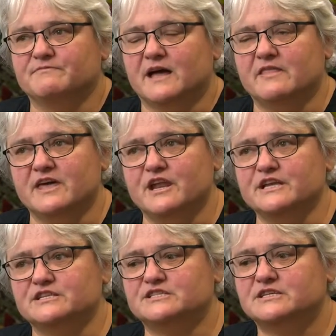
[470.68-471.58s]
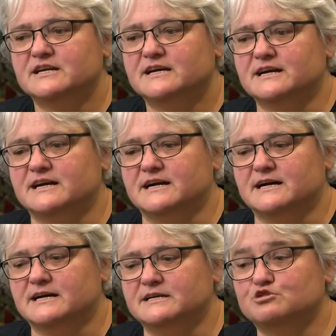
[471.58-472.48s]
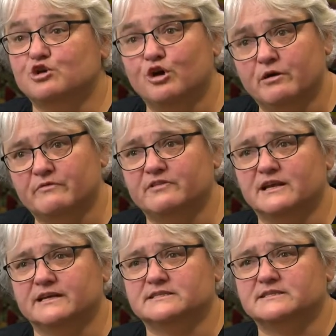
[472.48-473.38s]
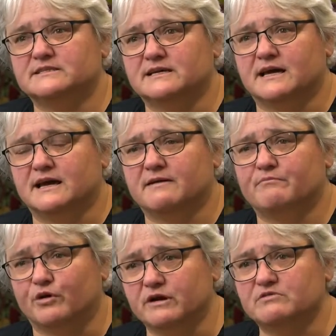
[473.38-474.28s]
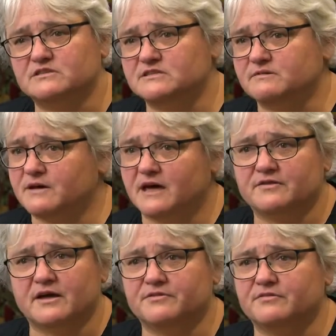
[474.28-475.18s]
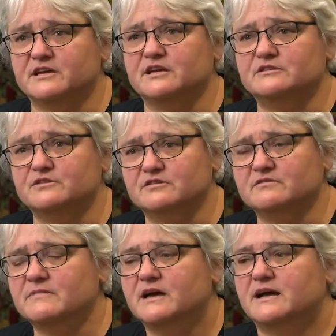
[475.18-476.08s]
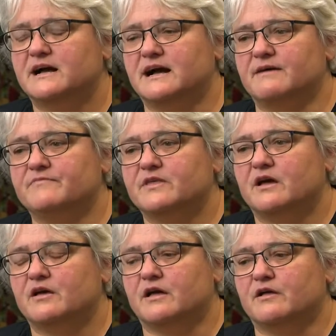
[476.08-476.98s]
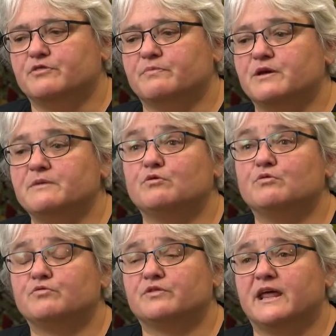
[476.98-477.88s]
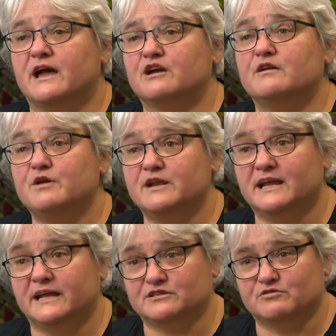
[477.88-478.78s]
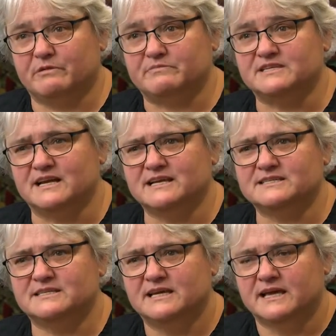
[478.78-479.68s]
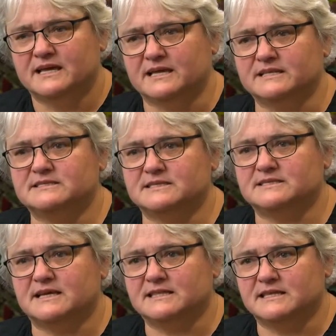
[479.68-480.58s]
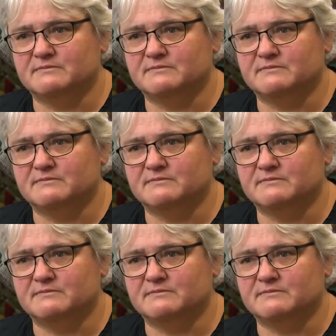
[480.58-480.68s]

then each term of the elected body, which is about a 3-year term, the people that our community elects to represent us gets to set the